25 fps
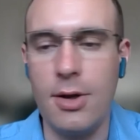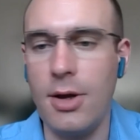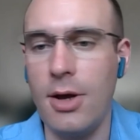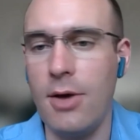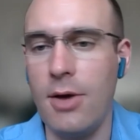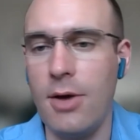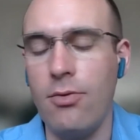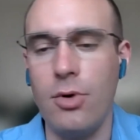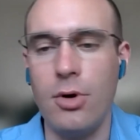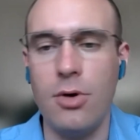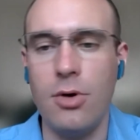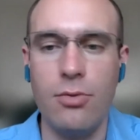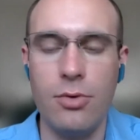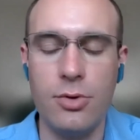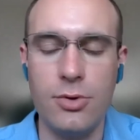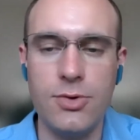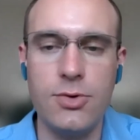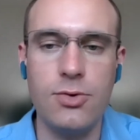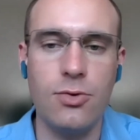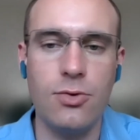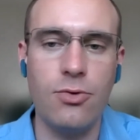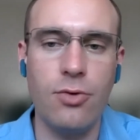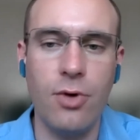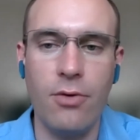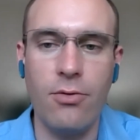then everyone
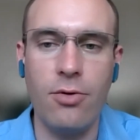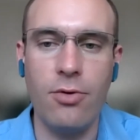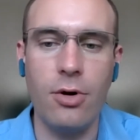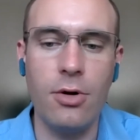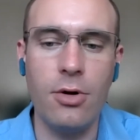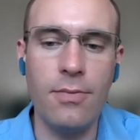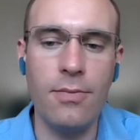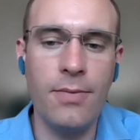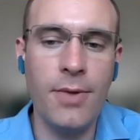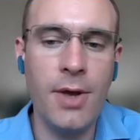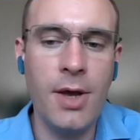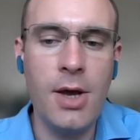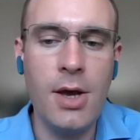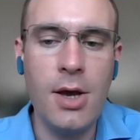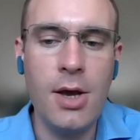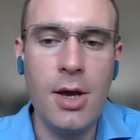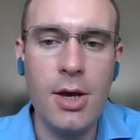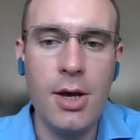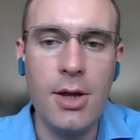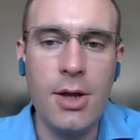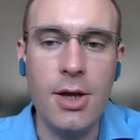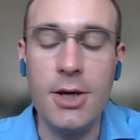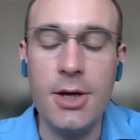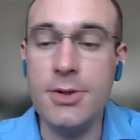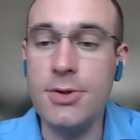wants to travel.
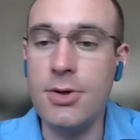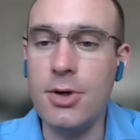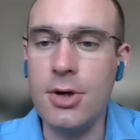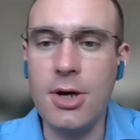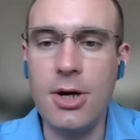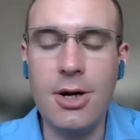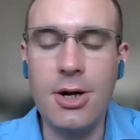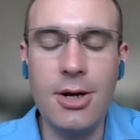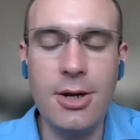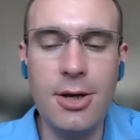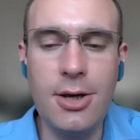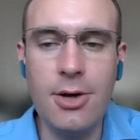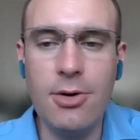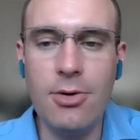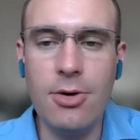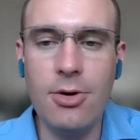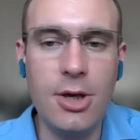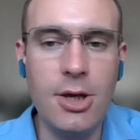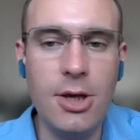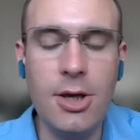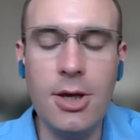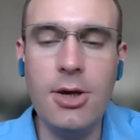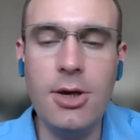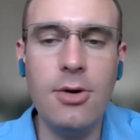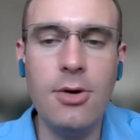There is a
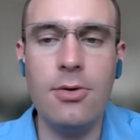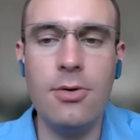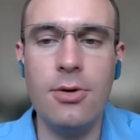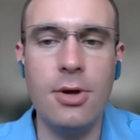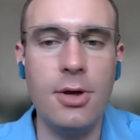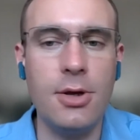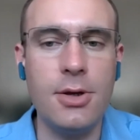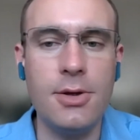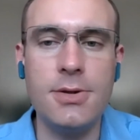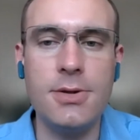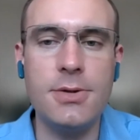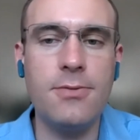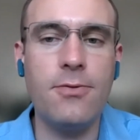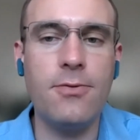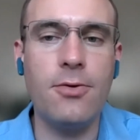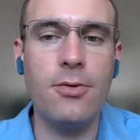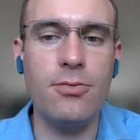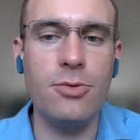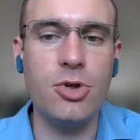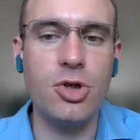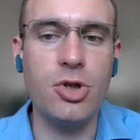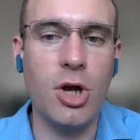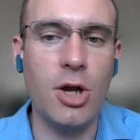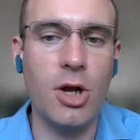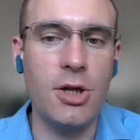clear eagerness
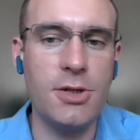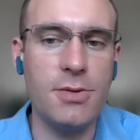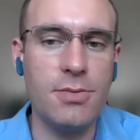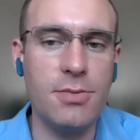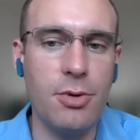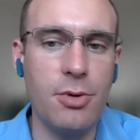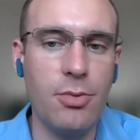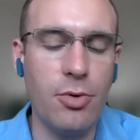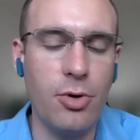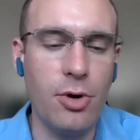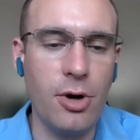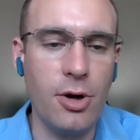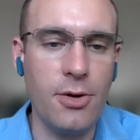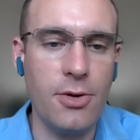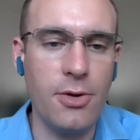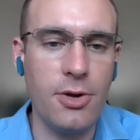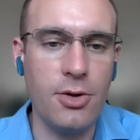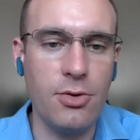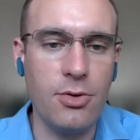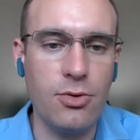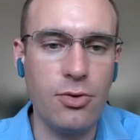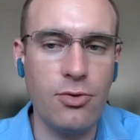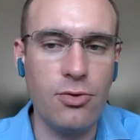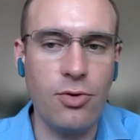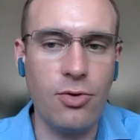from Chinese people, I
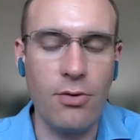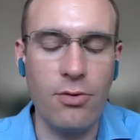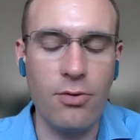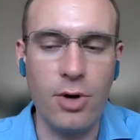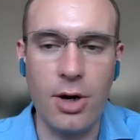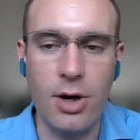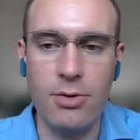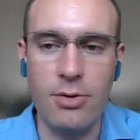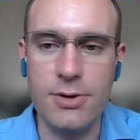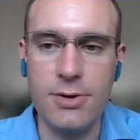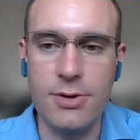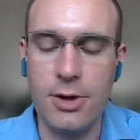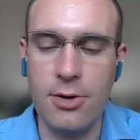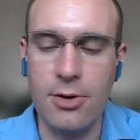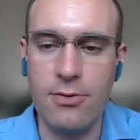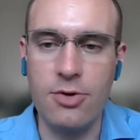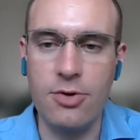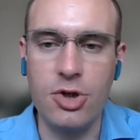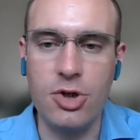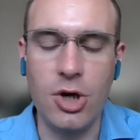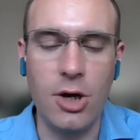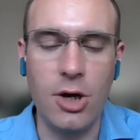think, to travel outside of